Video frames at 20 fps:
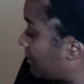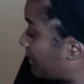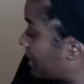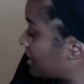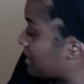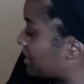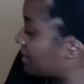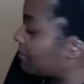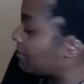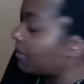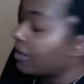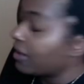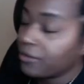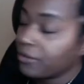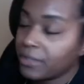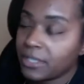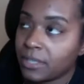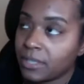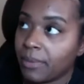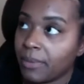Medicine Mother
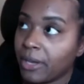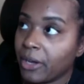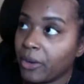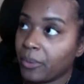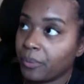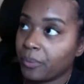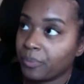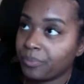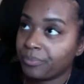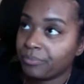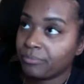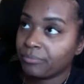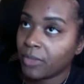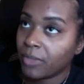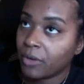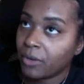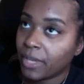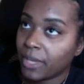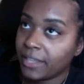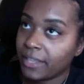is about
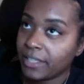okay,